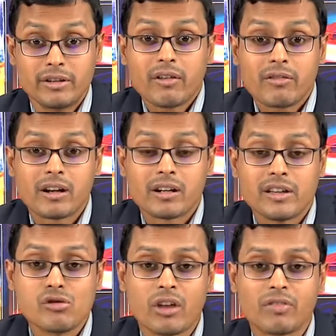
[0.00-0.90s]
definitely
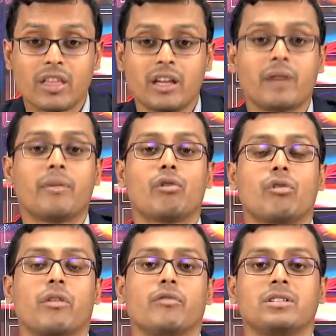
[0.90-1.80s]
you can think
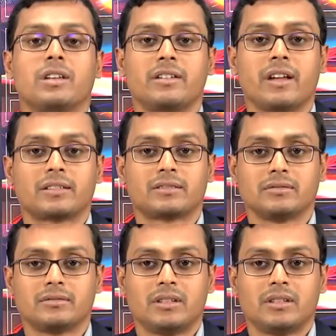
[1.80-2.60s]
about the Fischer reaction.